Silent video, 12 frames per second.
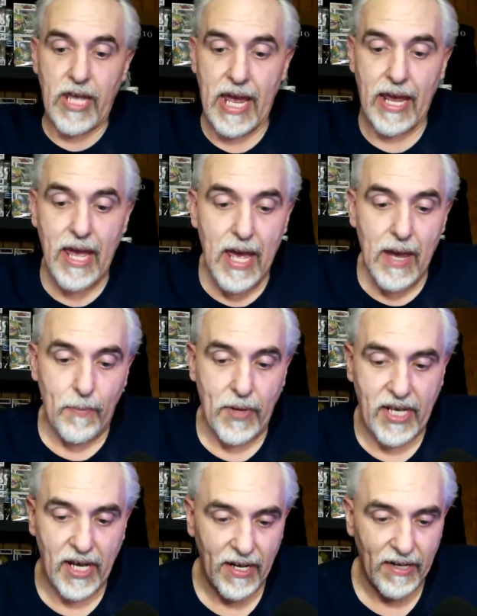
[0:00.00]
okay,
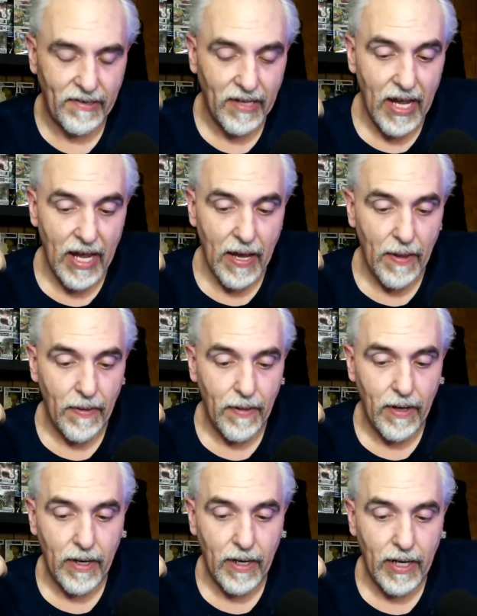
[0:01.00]
because
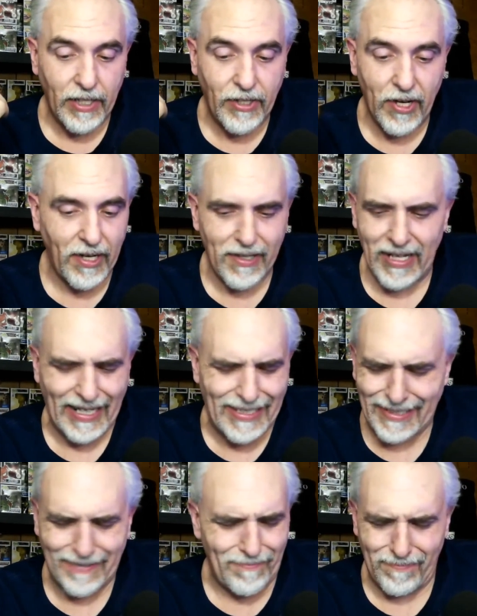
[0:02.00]
it took like